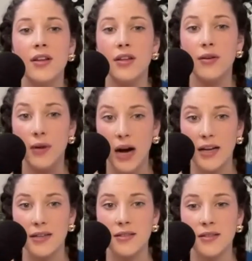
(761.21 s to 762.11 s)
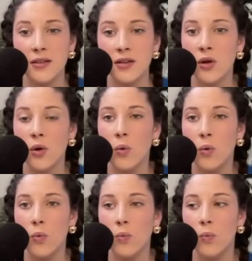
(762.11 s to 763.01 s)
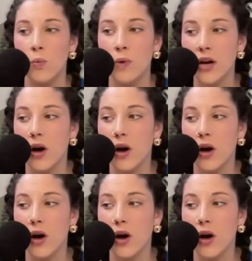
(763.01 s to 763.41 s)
You guys, we